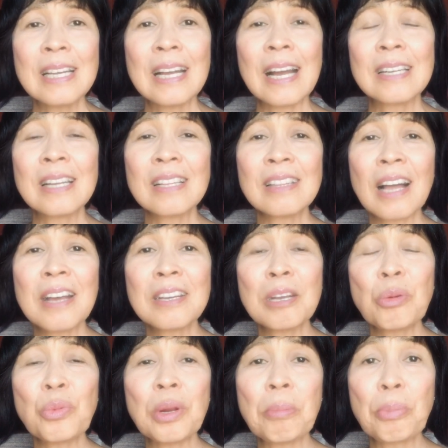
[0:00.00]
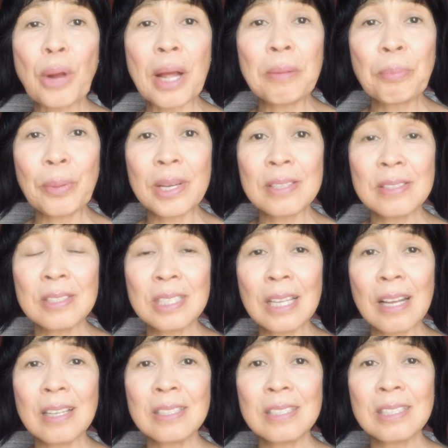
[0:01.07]
And I like it when Brad Pitt
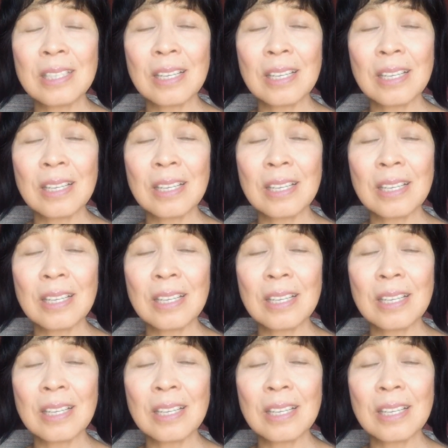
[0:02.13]
says